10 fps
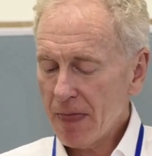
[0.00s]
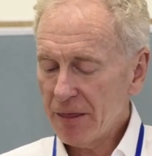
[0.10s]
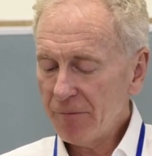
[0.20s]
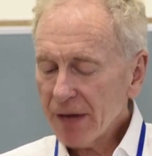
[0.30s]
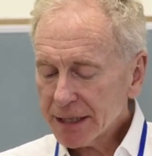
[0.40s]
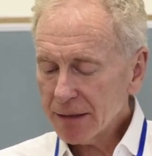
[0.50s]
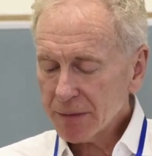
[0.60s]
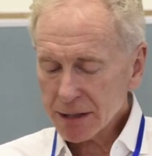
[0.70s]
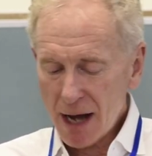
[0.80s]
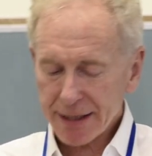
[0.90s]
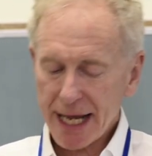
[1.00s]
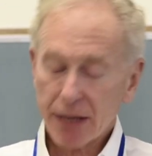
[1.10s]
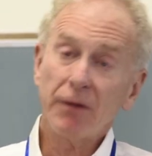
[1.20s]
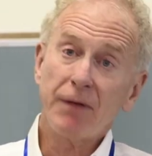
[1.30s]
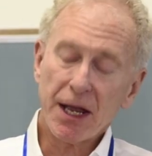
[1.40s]
"The victim does not take
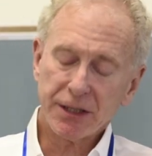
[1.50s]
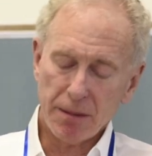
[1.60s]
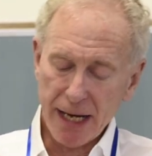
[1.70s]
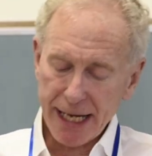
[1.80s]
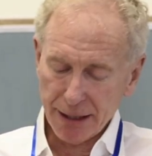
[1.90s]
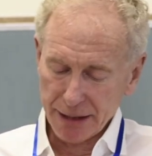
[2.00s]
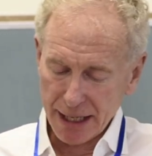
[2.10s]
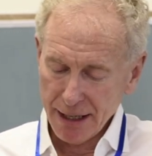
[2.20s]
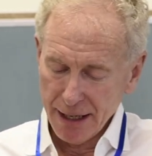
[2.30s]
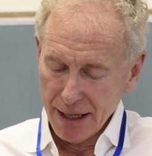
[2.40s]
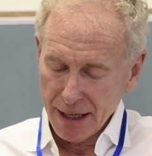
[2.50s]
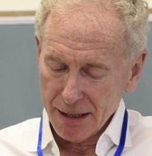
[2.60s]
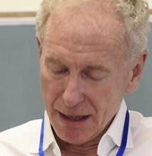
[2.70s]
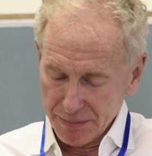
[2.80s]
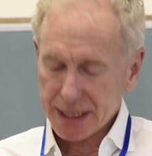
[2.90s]
revenge immediately
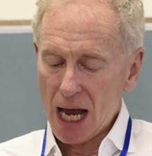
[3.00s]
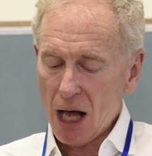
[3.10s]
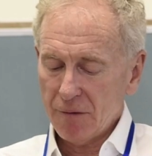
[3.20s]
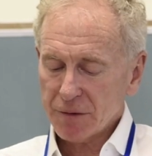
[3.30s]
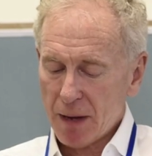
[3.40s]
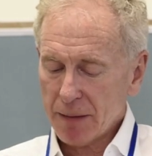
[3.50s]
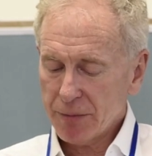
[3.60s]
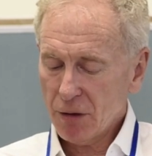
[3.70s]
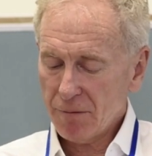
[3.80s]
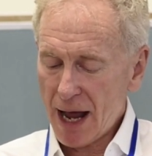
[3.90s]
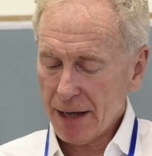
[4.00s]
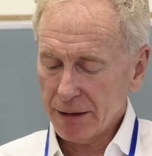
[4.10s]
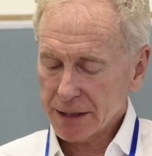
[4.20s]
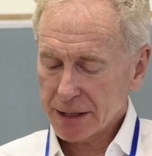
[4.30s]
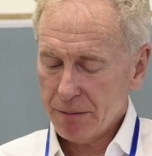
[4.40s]
themselves by pure
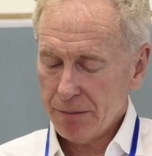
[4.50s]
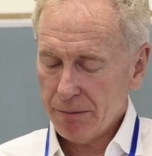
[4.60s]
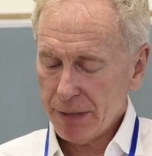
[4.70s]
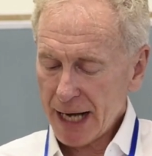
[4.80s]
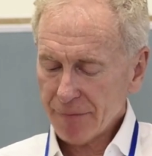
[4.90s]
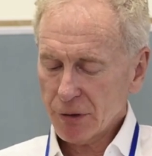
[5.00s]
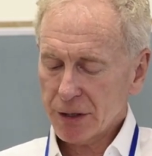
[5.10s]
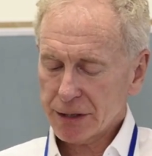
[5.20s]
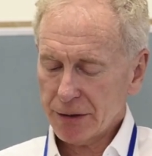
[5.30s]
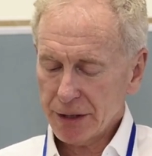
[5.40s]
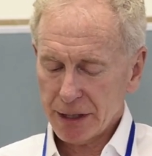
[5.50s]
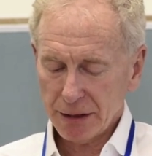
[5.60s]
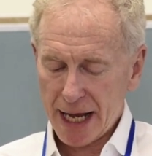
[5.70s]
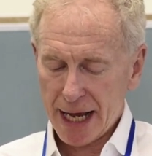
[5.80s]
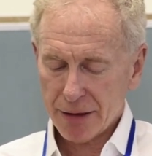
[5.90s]
violence, but after a certain
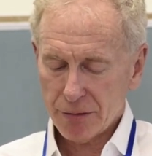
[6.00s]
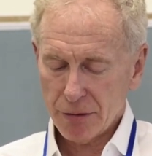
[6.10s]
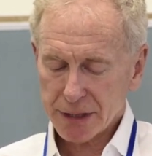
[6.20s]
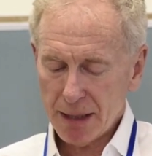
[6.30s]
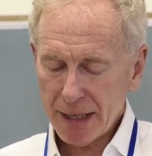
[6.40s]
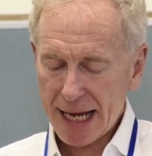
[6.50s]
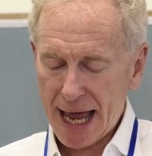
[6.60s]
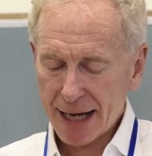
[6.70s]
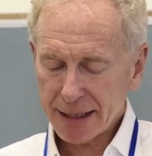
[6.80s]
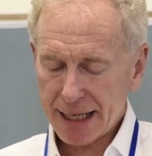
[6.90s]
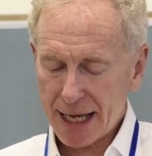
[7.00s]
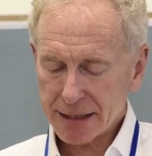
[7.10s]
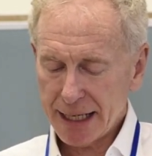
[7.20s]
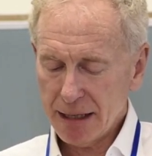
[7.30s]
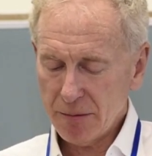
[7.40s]
delay through somebody acting
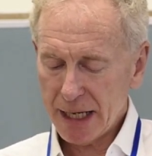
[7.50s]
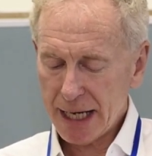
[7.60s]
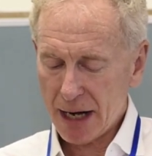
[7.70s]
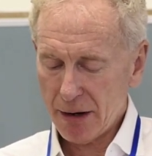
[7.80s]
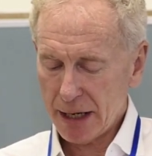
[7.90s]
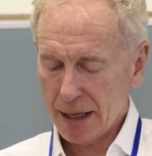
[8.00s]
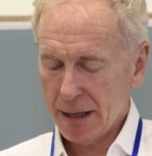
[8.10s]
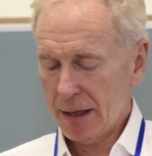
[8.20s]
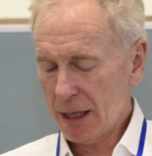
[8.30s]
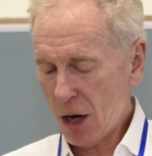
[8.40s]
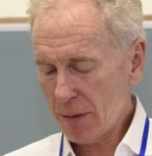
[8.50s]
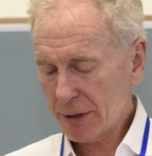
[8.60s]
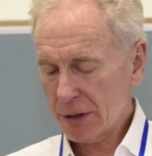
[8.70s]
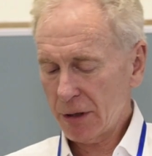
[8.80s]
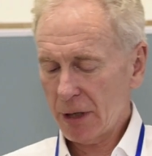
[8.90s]
as intermediary, an
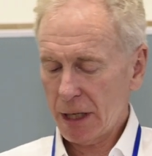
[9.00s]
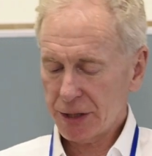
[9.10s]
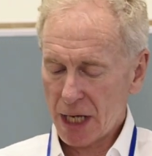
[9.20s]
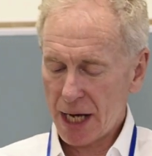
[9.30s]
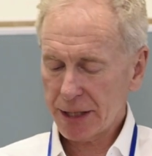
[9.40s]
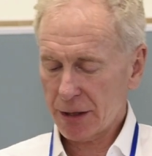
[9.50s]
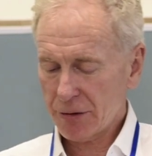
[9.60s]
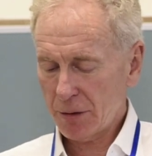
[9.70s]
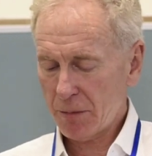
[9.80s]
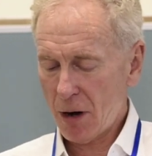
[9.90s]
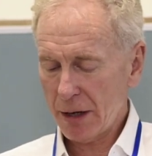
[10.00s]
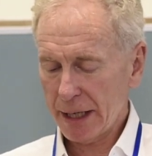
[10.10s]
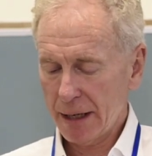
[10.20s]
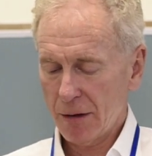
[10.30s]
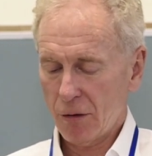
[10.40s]
arbiter, a judge, a third
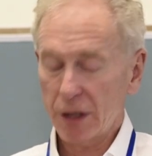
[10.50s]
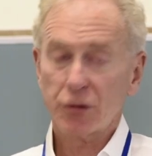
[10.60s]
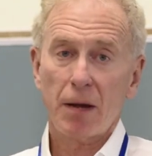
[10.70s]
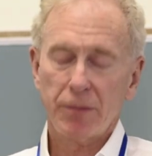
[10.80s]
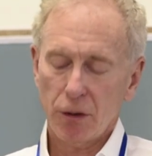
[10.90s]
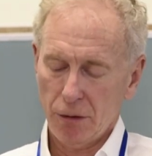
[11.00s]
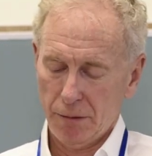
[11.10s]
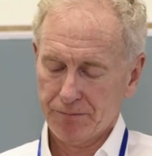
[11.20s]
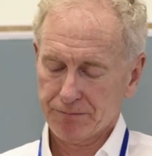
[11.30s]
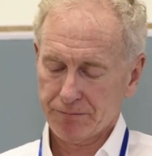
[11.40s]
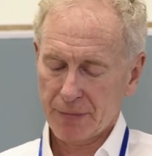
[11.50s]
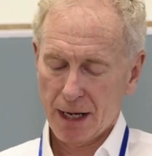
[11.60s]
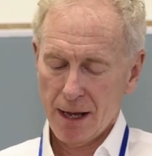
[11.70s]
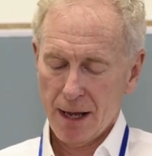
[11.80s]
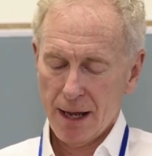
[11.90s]
party, or a tribunal,
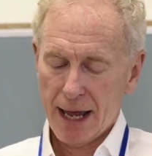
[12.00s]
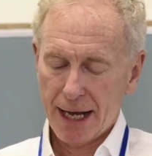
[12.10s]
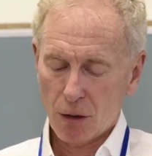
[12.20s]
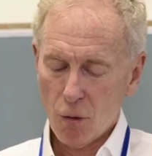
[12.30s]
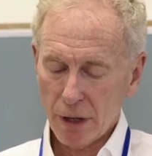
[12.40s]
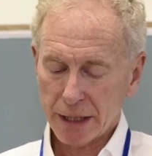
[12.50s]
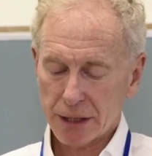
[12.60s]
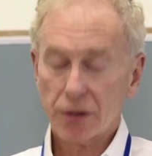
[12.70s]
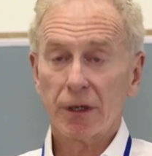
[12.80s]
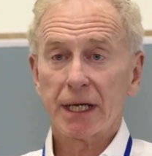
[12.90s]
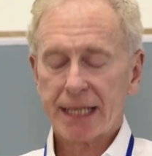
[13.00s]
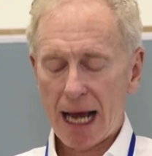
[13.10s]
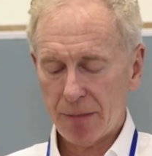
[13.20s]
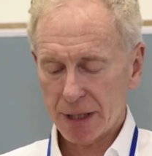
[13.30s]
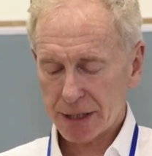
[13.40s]
and according to certain
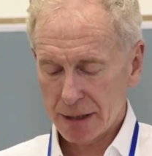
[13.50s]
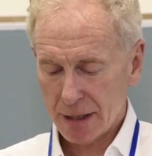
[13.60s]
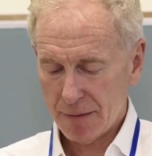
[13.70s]
established